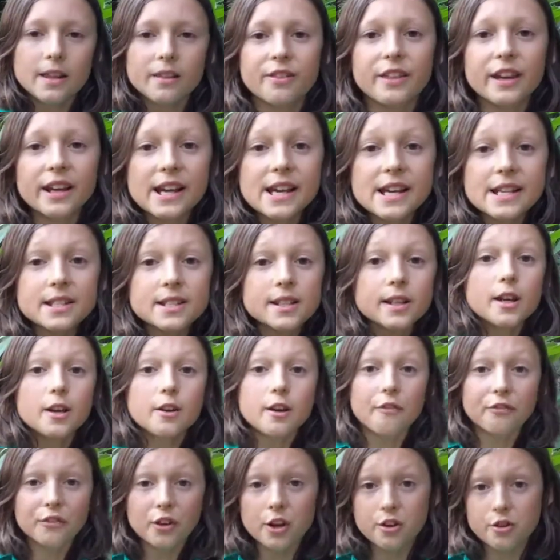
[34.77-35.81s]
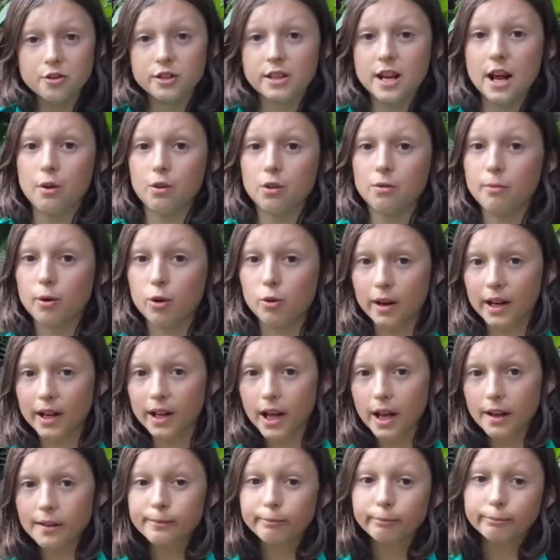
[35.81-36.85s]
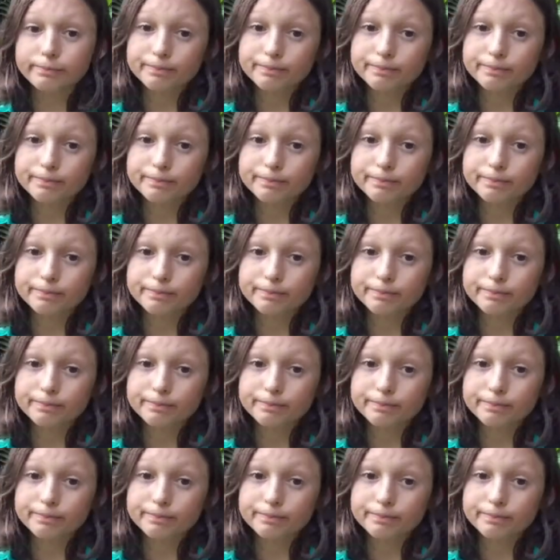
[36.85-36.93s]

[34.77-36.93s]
Thing is, you have to understand with Moringa,